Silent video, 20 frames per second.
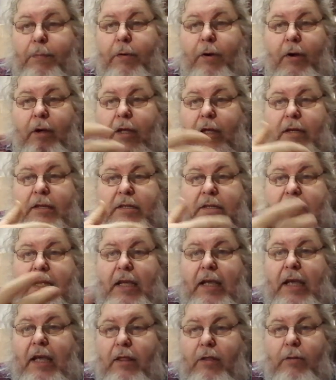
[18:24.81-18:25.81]
book and
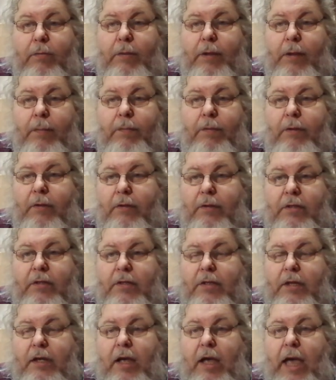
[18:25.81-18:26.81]
seeing other
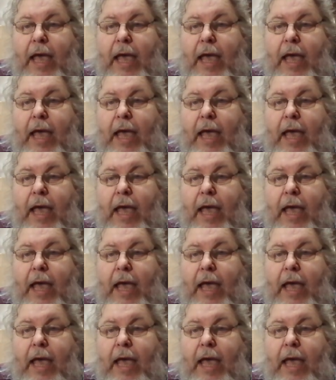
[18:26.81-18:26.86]
people's